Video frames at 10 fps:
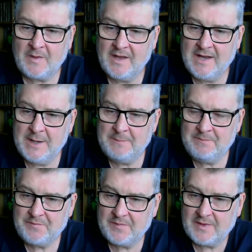Um,
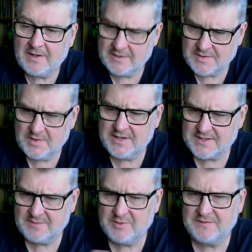so here's
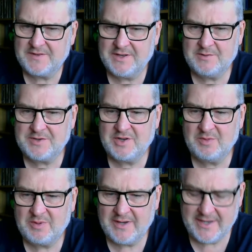the move to
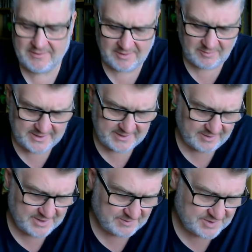YouTube. We're here on
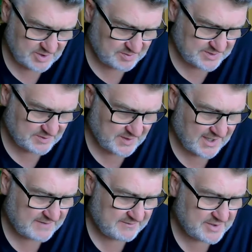YouTube, doing the
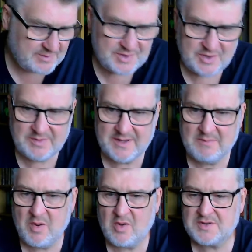live on YouTube, and then
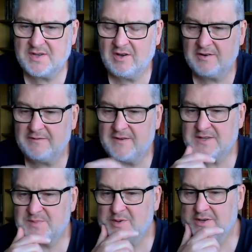posting it onto
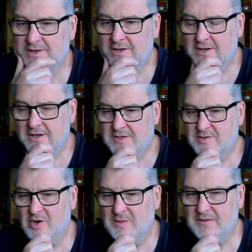Facebook. So I
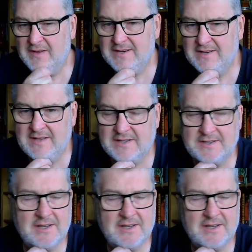hope you're finding that.